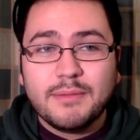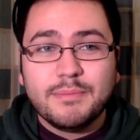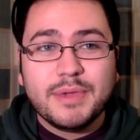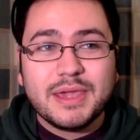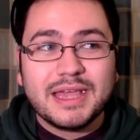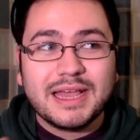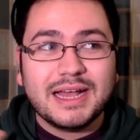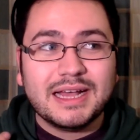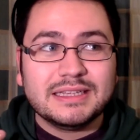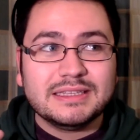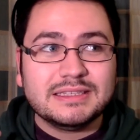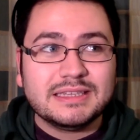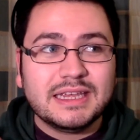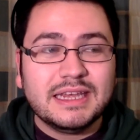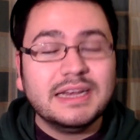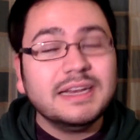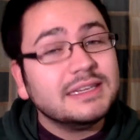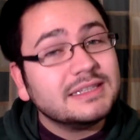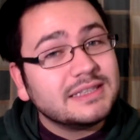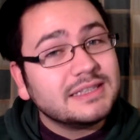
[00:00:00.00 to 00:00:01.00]
because
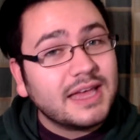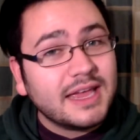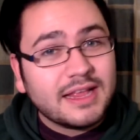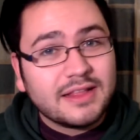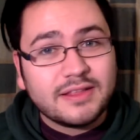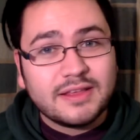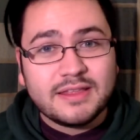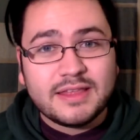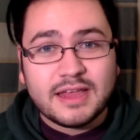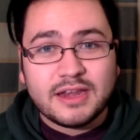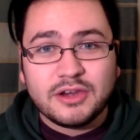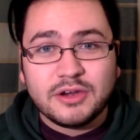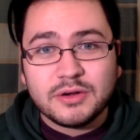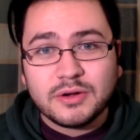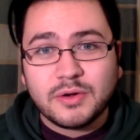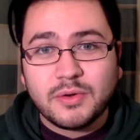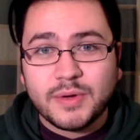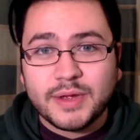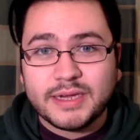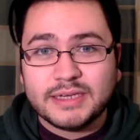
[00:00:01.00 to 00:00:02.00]
it is likely that you're
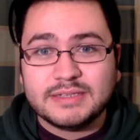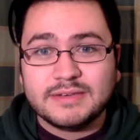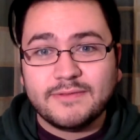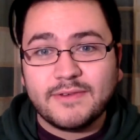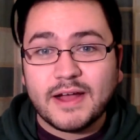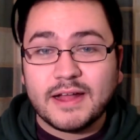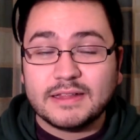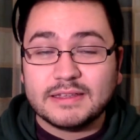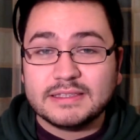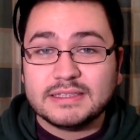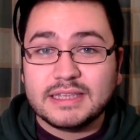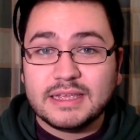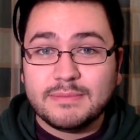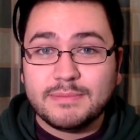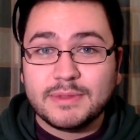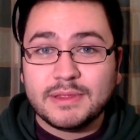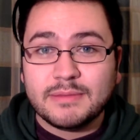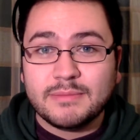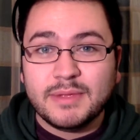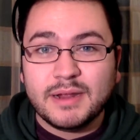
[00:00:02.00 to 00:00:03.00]
going to fall asleep
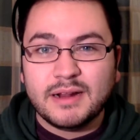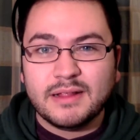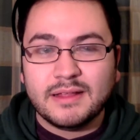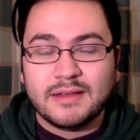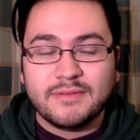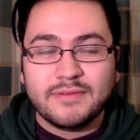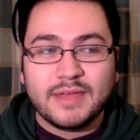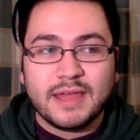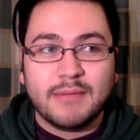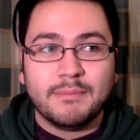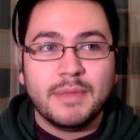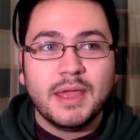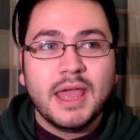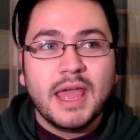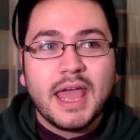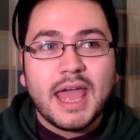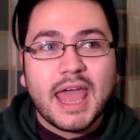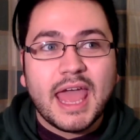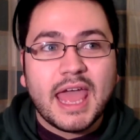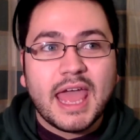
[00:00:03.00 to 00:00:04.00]
in the middle of them,
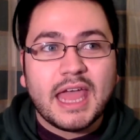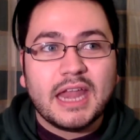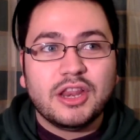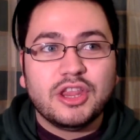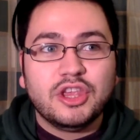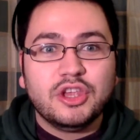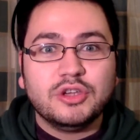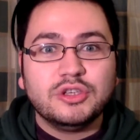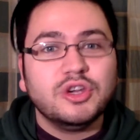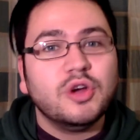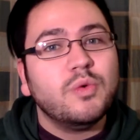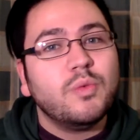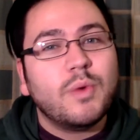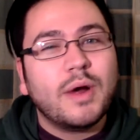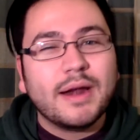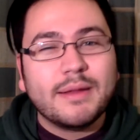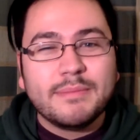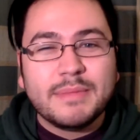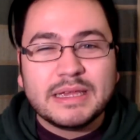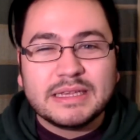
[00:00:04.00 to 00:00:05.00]
and you don't
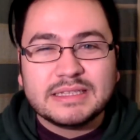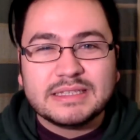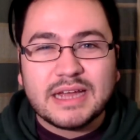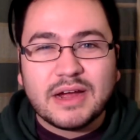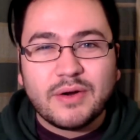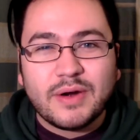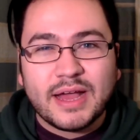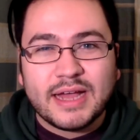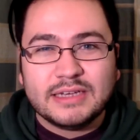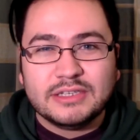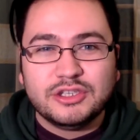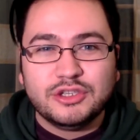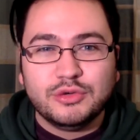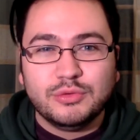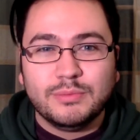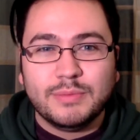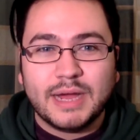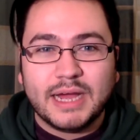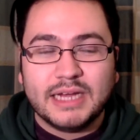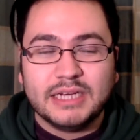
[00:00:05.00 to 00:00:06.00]
want to miss out on too
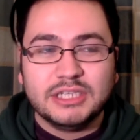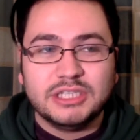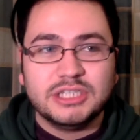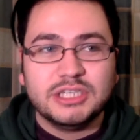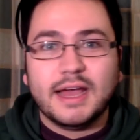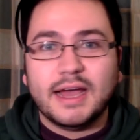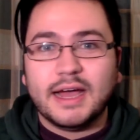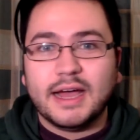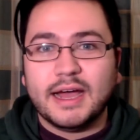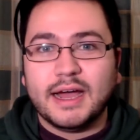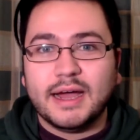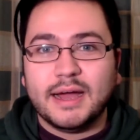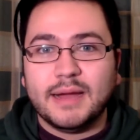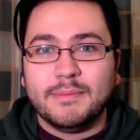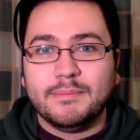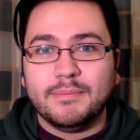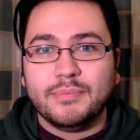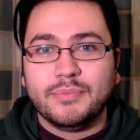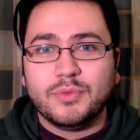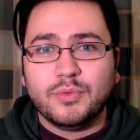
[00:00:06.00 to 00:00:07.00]
much.
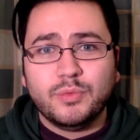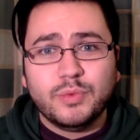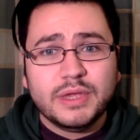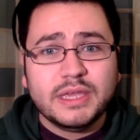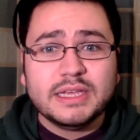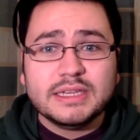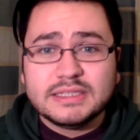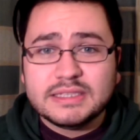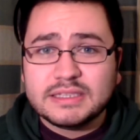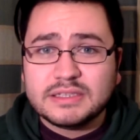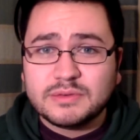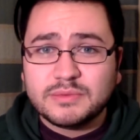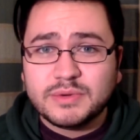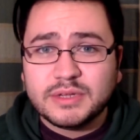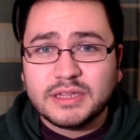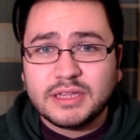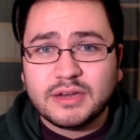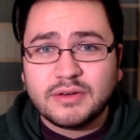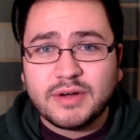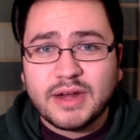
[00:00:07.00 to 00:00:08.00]
Weeds is a
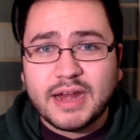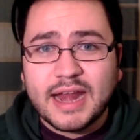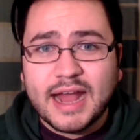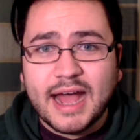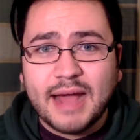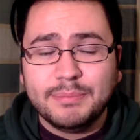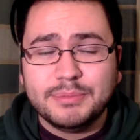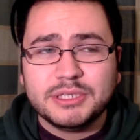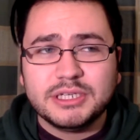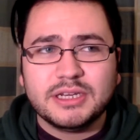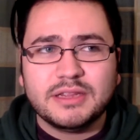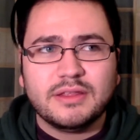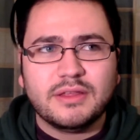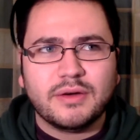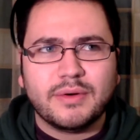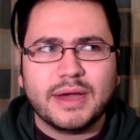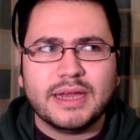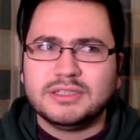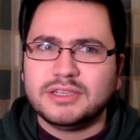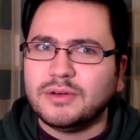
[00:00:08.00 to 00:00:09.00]
really great option, though
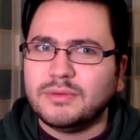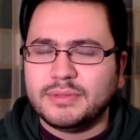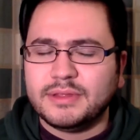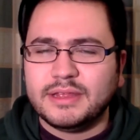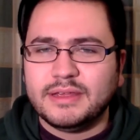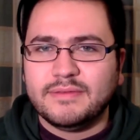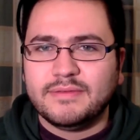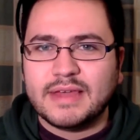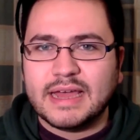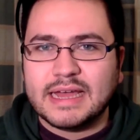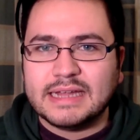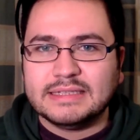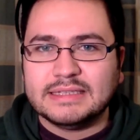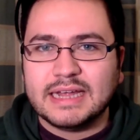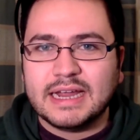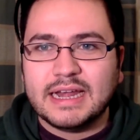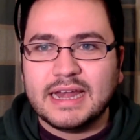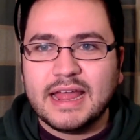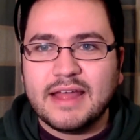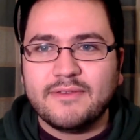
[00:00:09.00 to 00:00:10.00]
I don't believe that's on
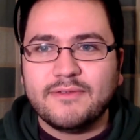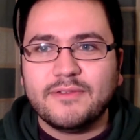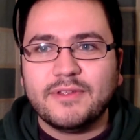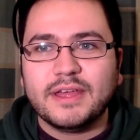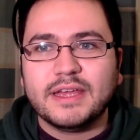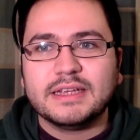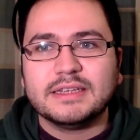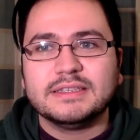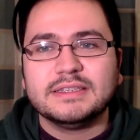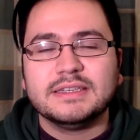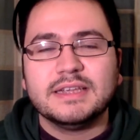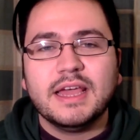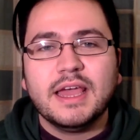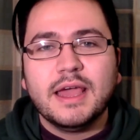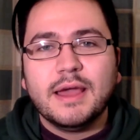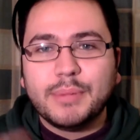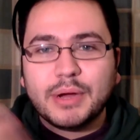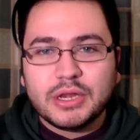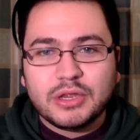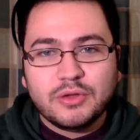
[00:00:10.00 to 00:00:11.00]
Netflix,
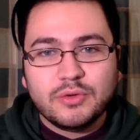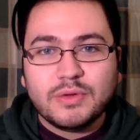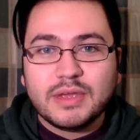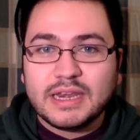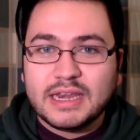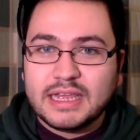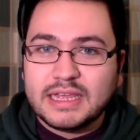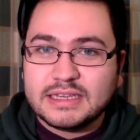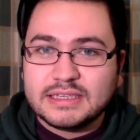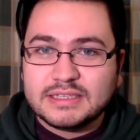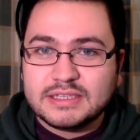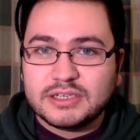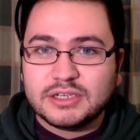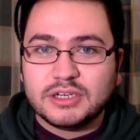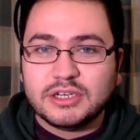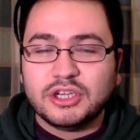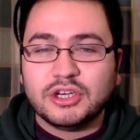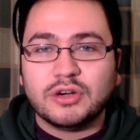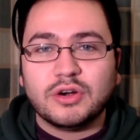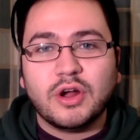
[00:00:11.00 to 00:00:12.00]
but you can insert
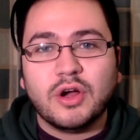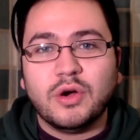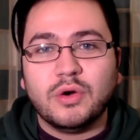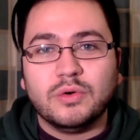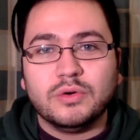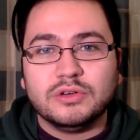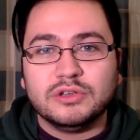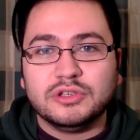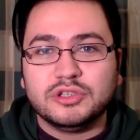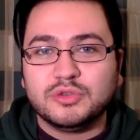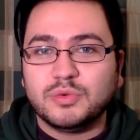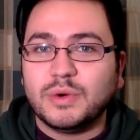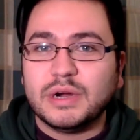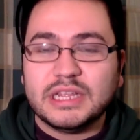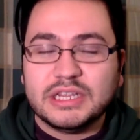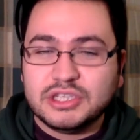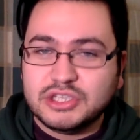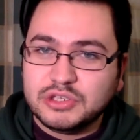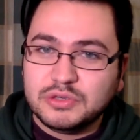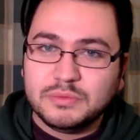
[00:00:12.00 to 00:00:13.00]
your own
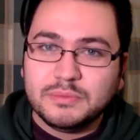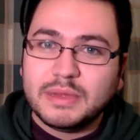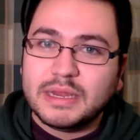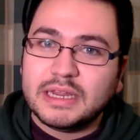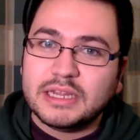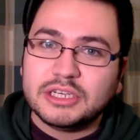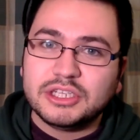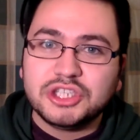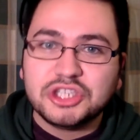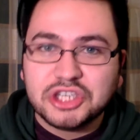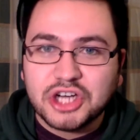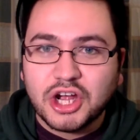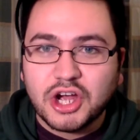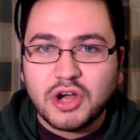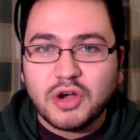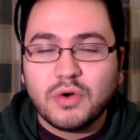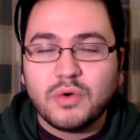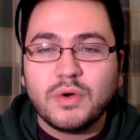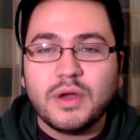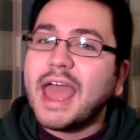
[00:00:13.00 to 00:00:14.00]
22-minute
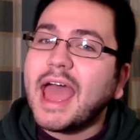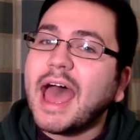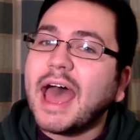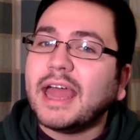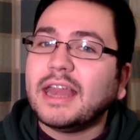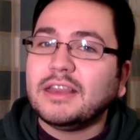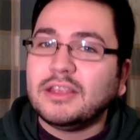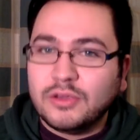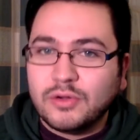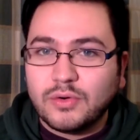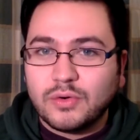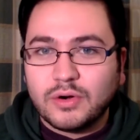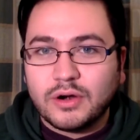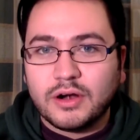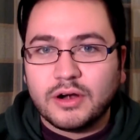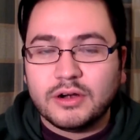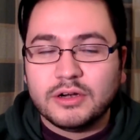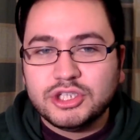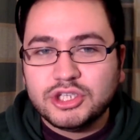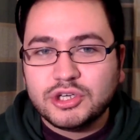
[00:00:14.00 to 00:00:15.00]
show at
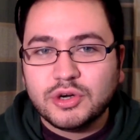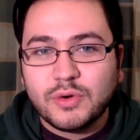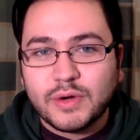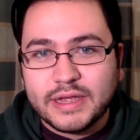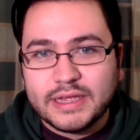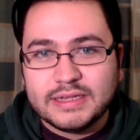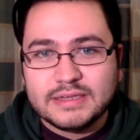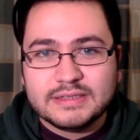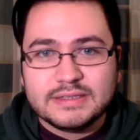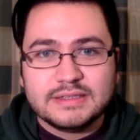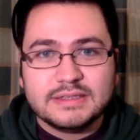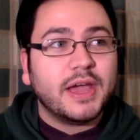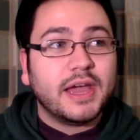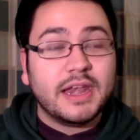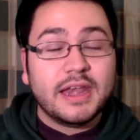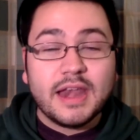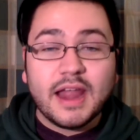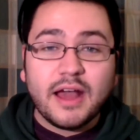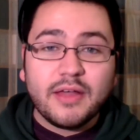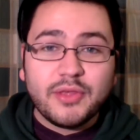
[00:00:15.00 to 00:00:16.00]
your choice.
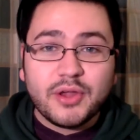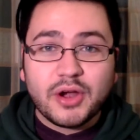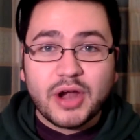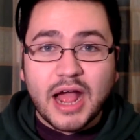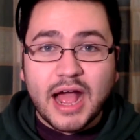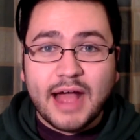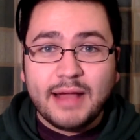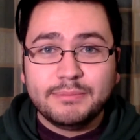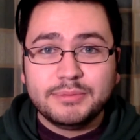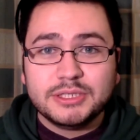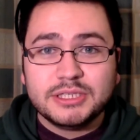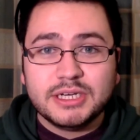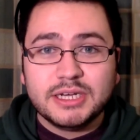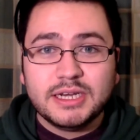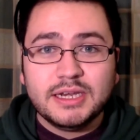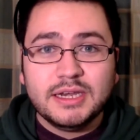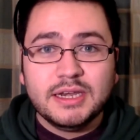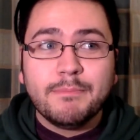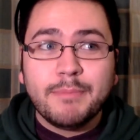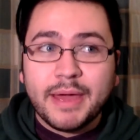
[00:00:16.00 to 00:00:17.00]
Another
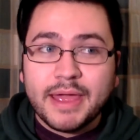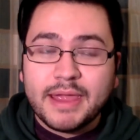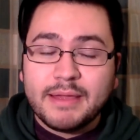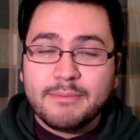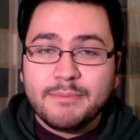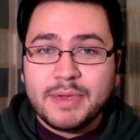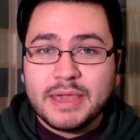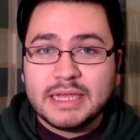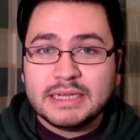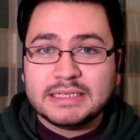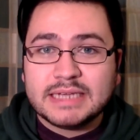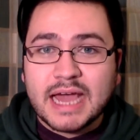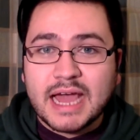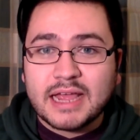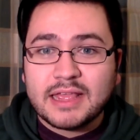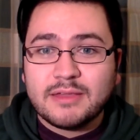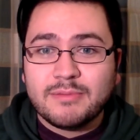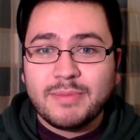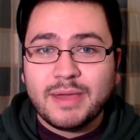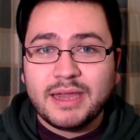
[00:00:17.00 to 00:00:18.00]
option might be a
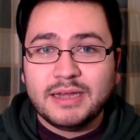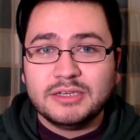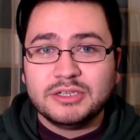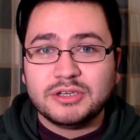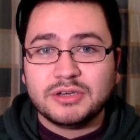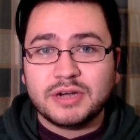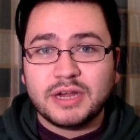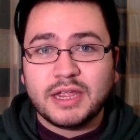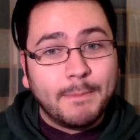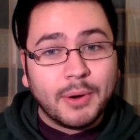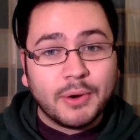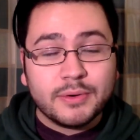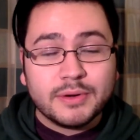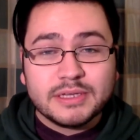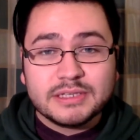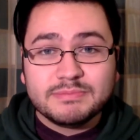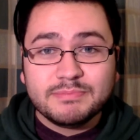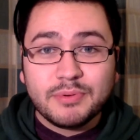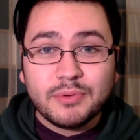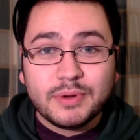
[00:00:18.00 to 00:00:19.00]
documentary.
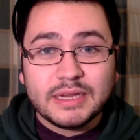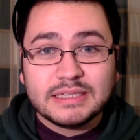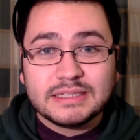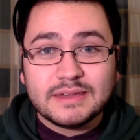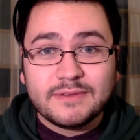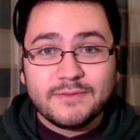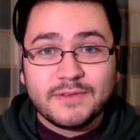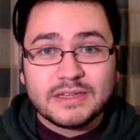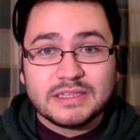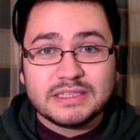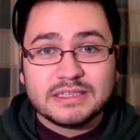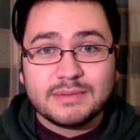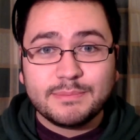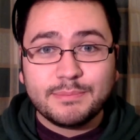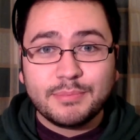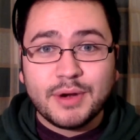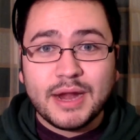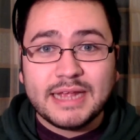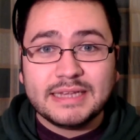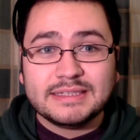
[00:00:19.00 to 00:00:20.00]
Bonus points if it's
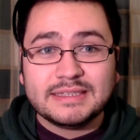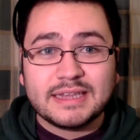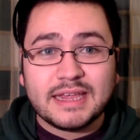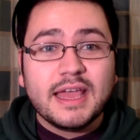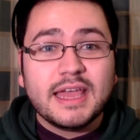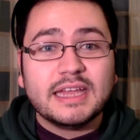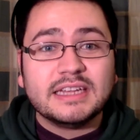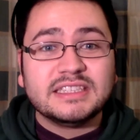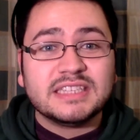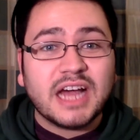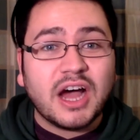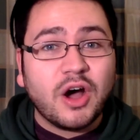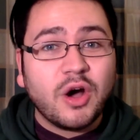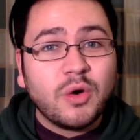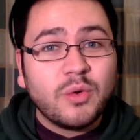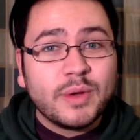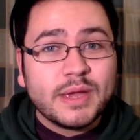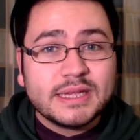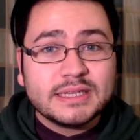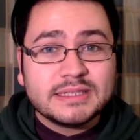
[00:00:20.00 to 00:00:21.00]
depressing. It's
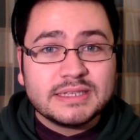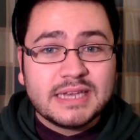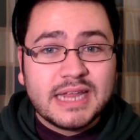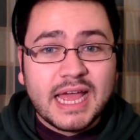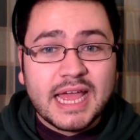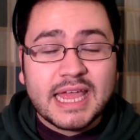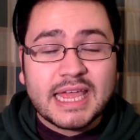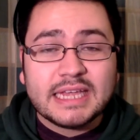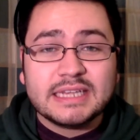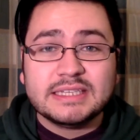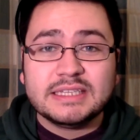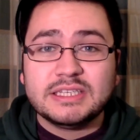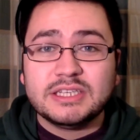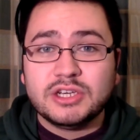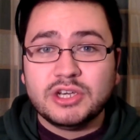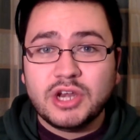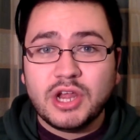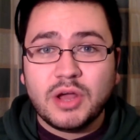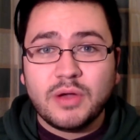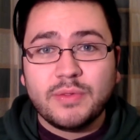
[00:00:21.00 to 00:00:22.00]
always nice to
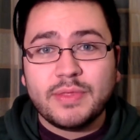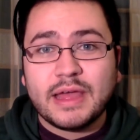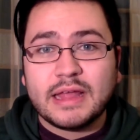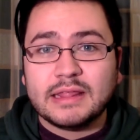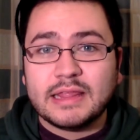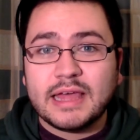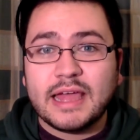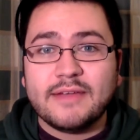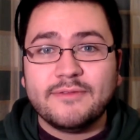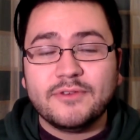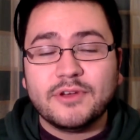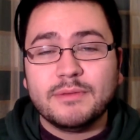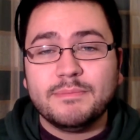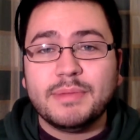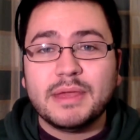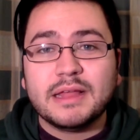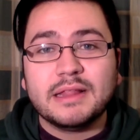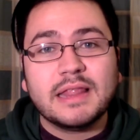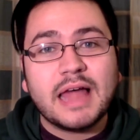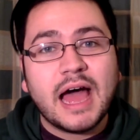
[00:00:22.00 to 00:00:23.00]
know that life could
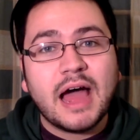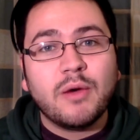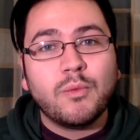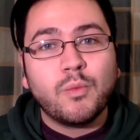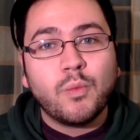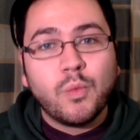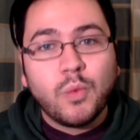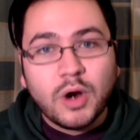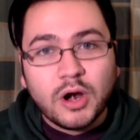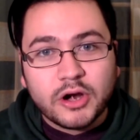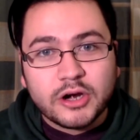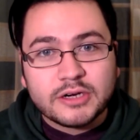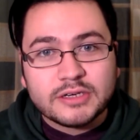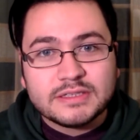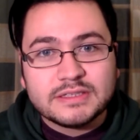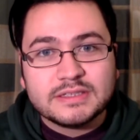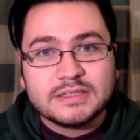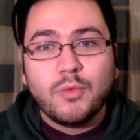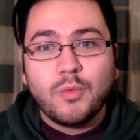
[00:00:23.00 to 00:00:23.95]
be a lot worse